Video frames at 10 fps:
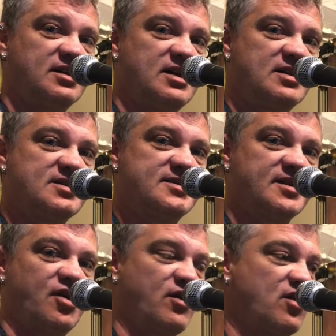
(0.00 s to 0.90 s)
It's
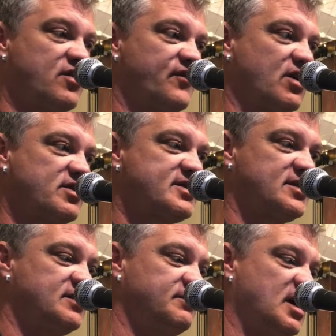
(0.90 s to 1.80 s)
coronavirus time.